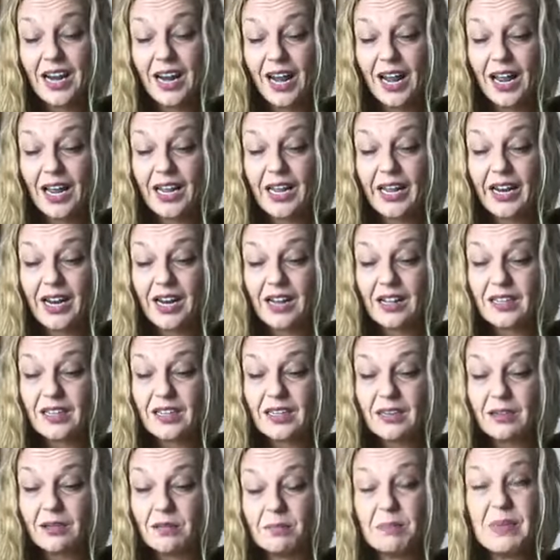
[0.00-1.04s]
and
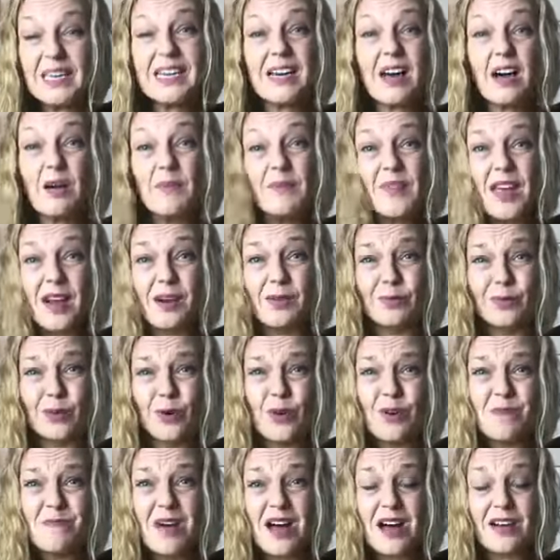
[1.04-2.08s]
become that
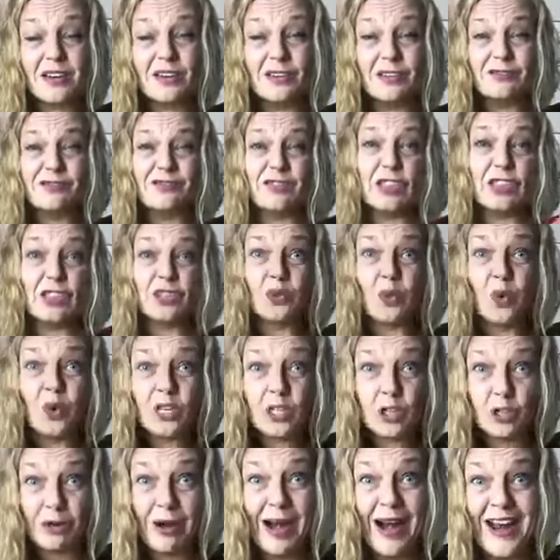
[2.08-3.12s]
role model for your
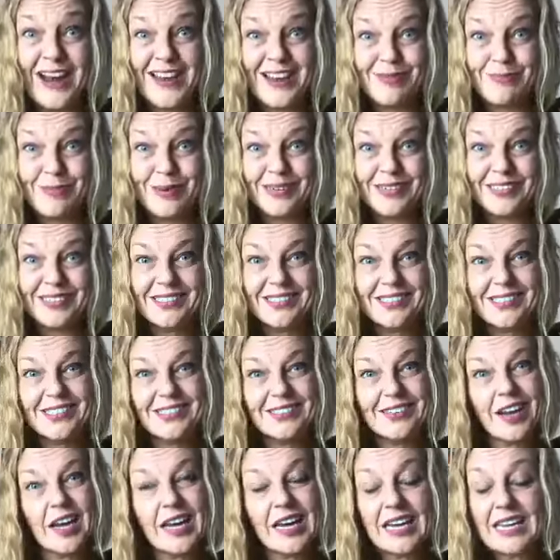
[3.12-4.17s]
tribe,
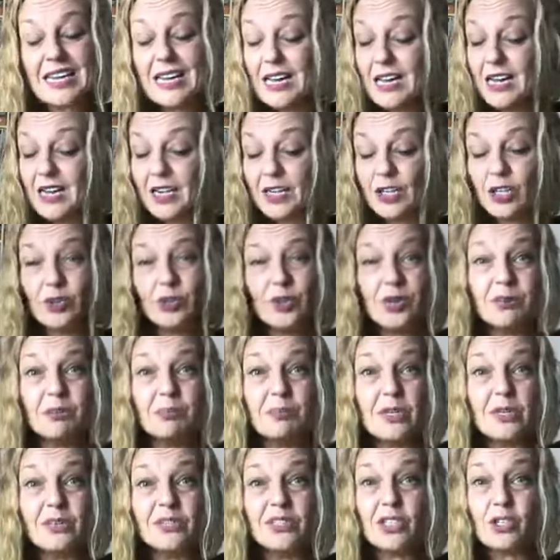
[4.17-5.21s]
okay? You can
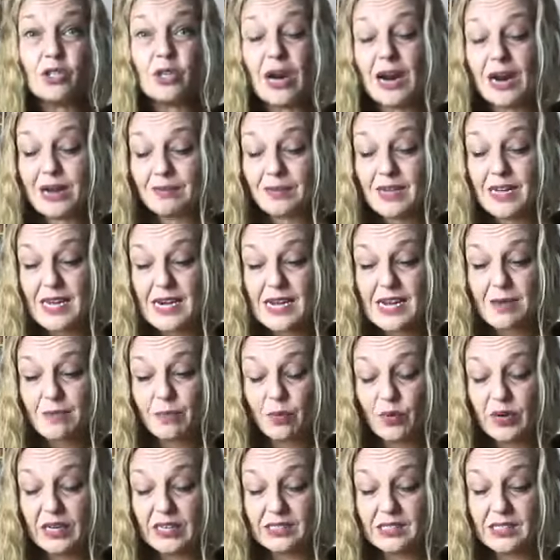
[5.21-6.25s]
build a tribe at any
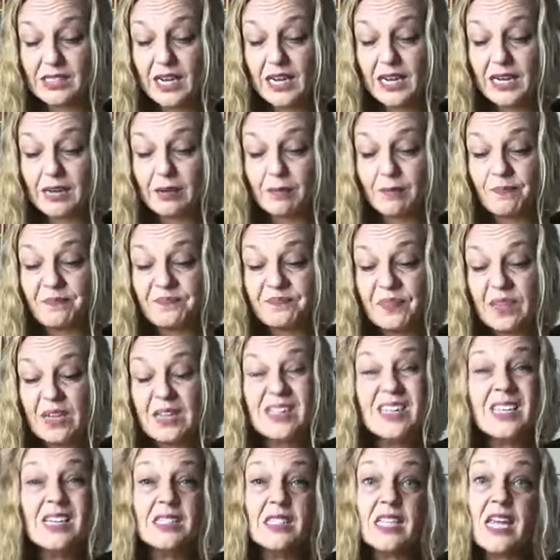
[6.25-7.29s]
point in time.
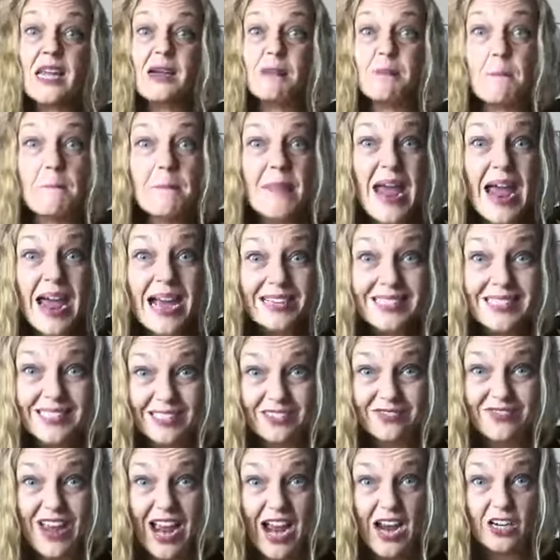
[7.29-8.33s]
Take
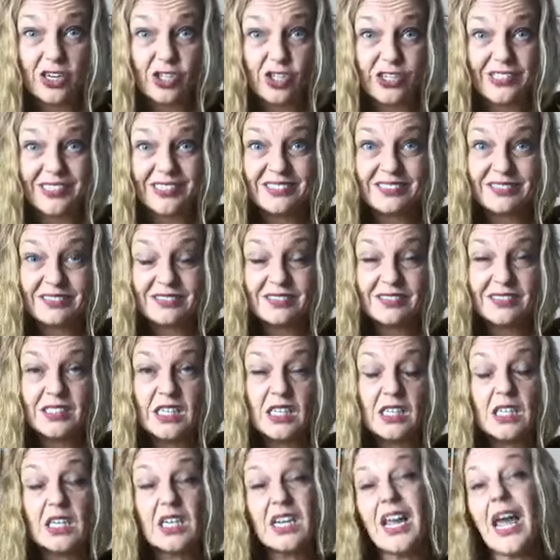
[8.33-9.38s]
massive action
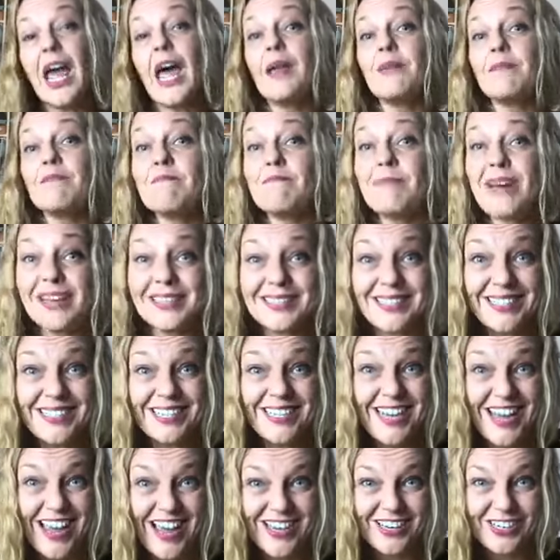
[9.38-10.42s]
and
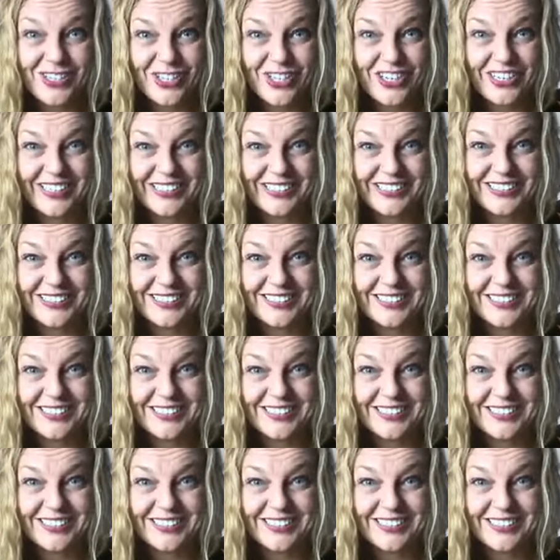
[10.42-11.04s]
messy action.